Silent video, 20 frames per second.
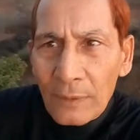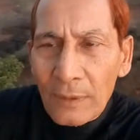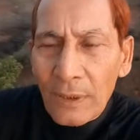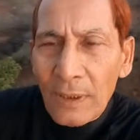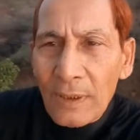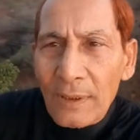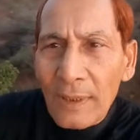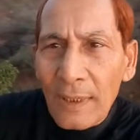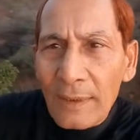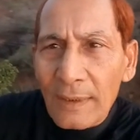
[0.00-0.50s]

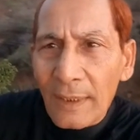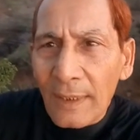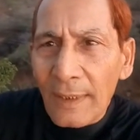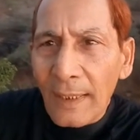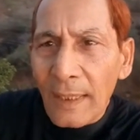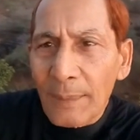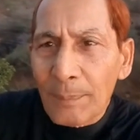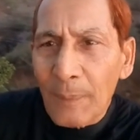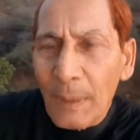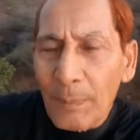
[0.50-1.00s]
these are the
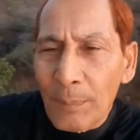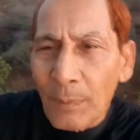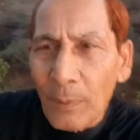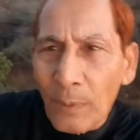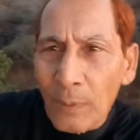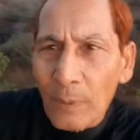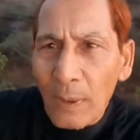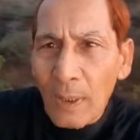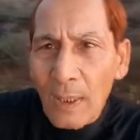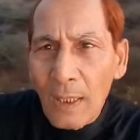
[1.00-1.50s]
great
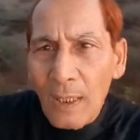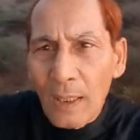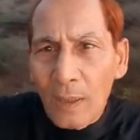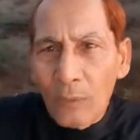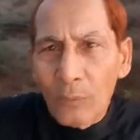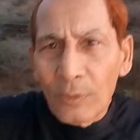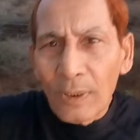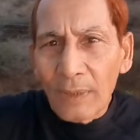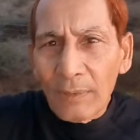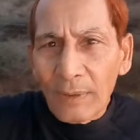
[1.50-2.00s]
people
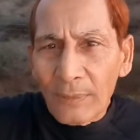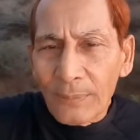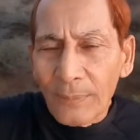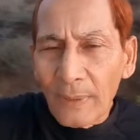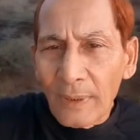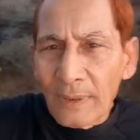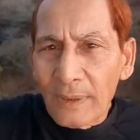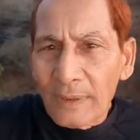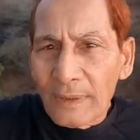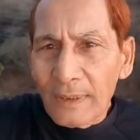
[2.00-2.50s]
who never
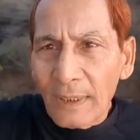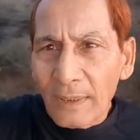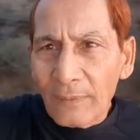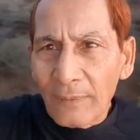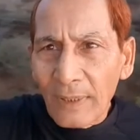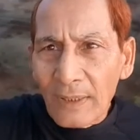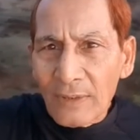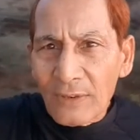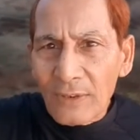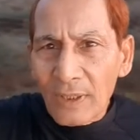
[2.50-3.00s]
fail in their
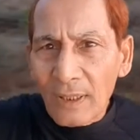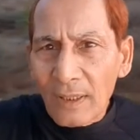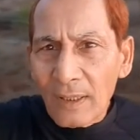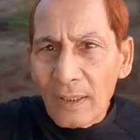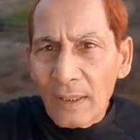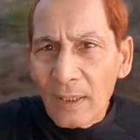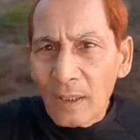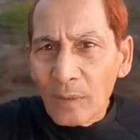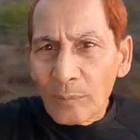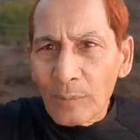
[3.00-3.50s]

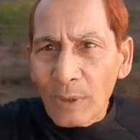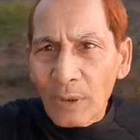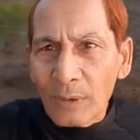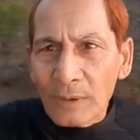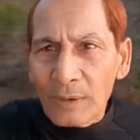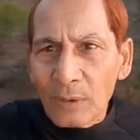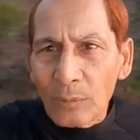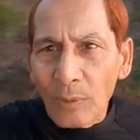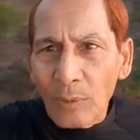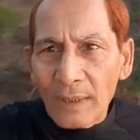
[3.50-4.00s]
venture
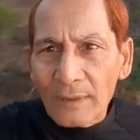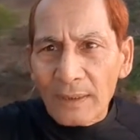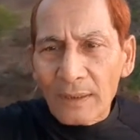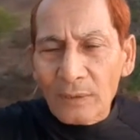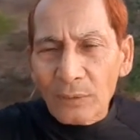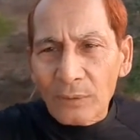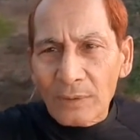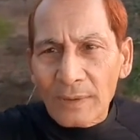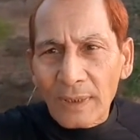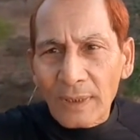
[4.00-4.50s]
because they
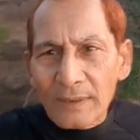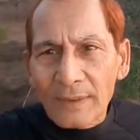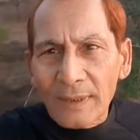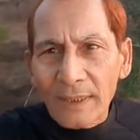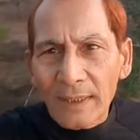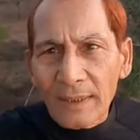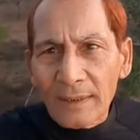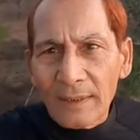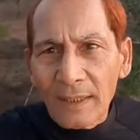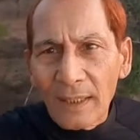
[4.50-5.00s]
wanted to
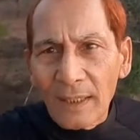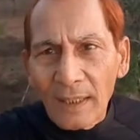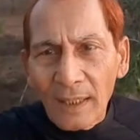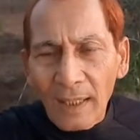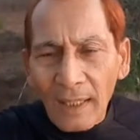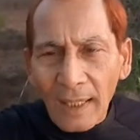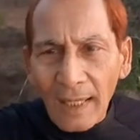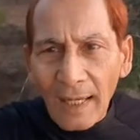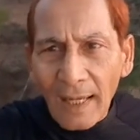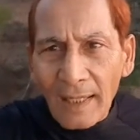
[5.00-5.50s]
succeed,
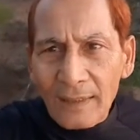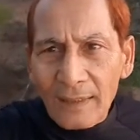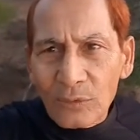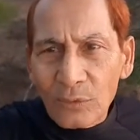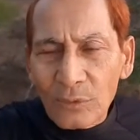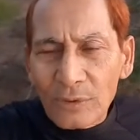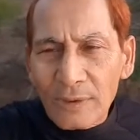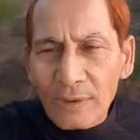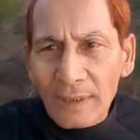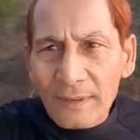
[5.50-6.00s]
and
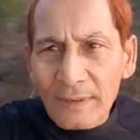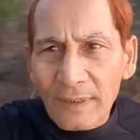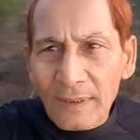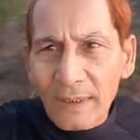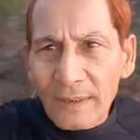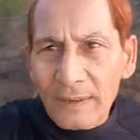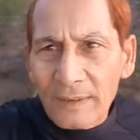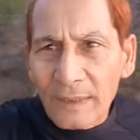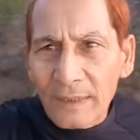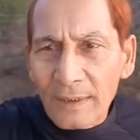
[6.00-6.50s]
to
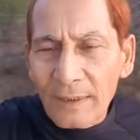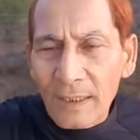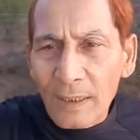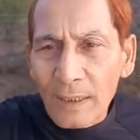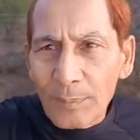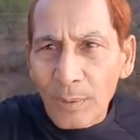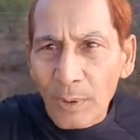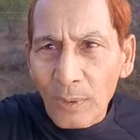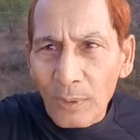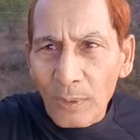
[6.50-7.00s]
succeed they
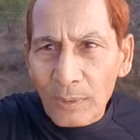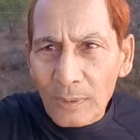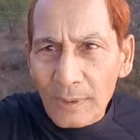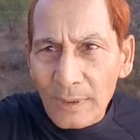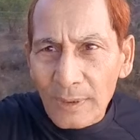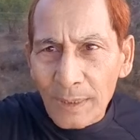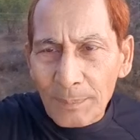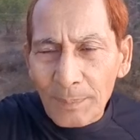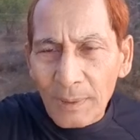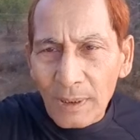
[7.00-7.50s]
keep on
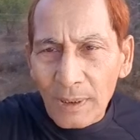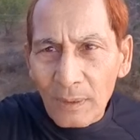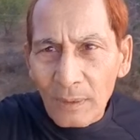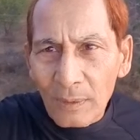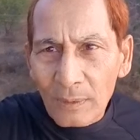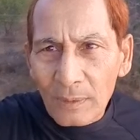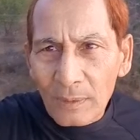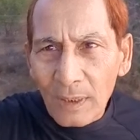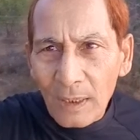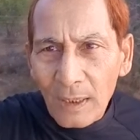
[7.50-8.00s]
keeping
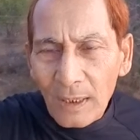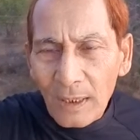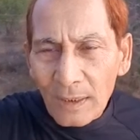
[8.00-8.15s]
on.